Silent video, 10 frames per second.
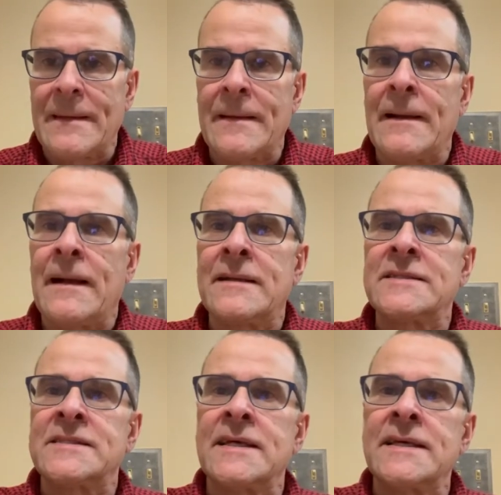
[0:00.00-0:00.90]
I'm gonna
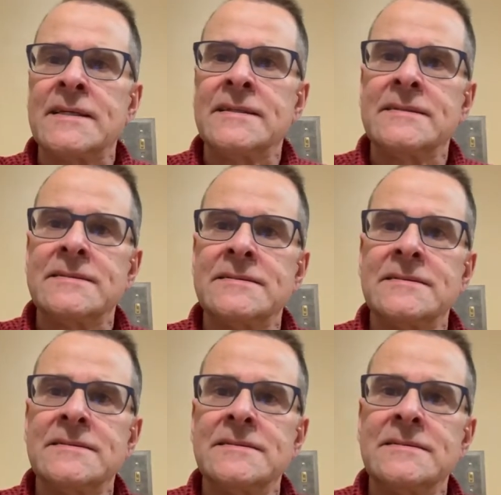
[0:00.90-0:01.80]
say,
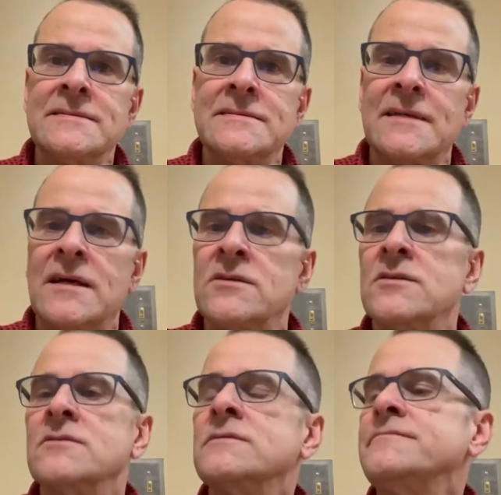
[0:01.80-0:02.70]
I don't
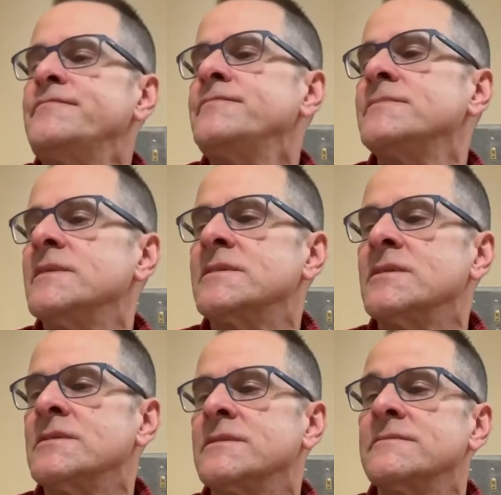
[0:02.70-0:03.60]
know, this
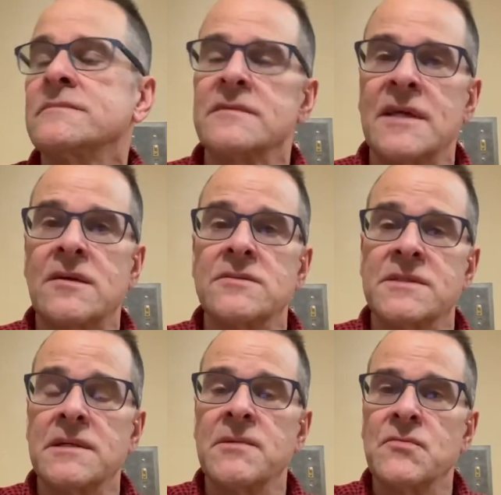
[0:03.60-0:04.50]
is, they call it
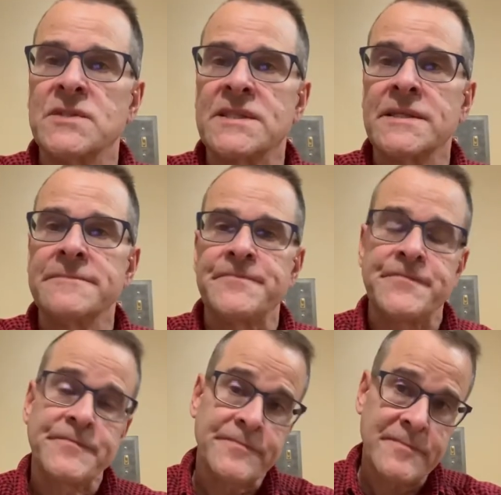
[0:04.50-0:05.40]
cinnamon whiskey.
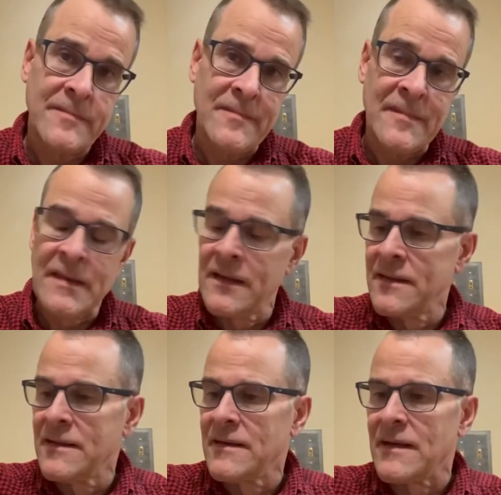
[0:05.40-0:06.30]

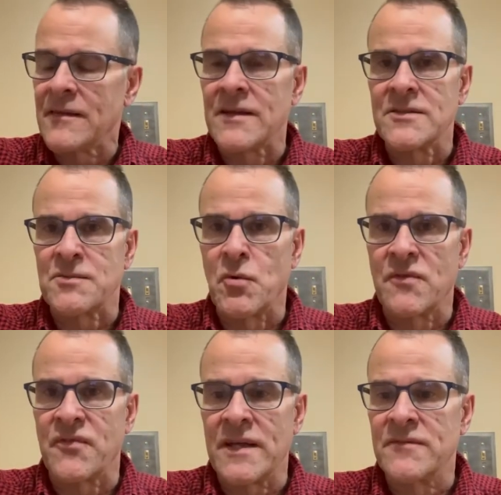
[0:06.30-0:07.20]
I think there's more
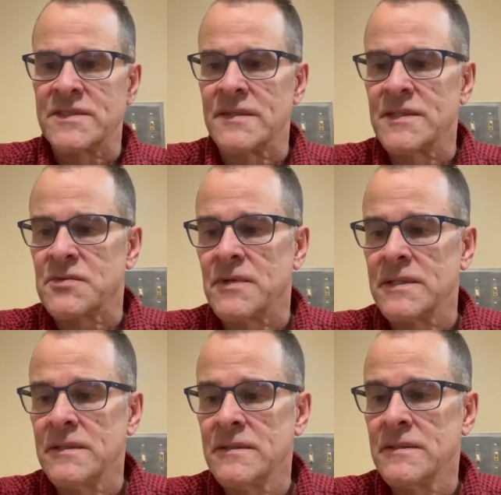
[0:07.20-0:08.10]
flavor to this
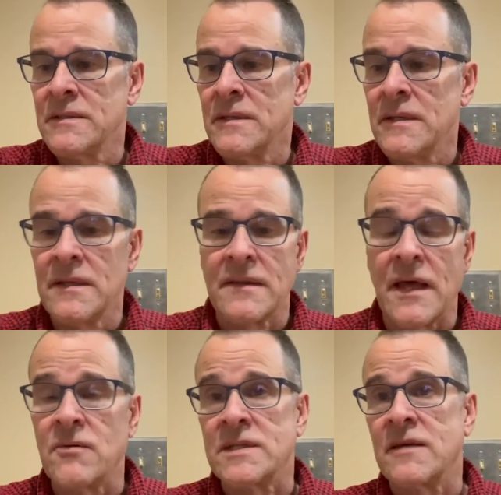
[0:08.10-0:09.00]
one. That
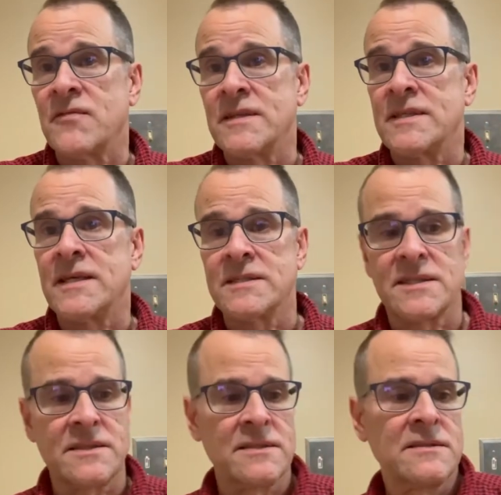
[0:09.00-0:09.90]
one definitely
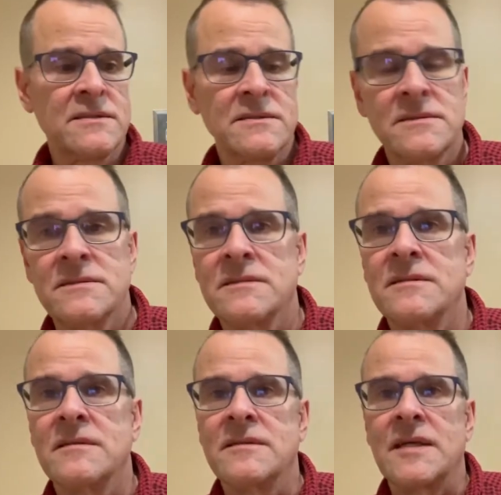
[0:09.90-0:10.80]
tastes
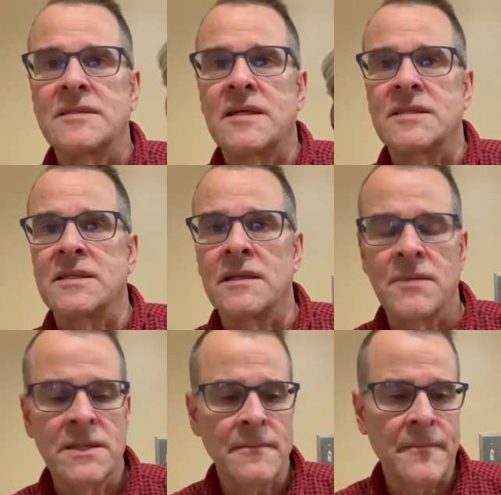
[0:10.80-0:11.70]
like cinnamon,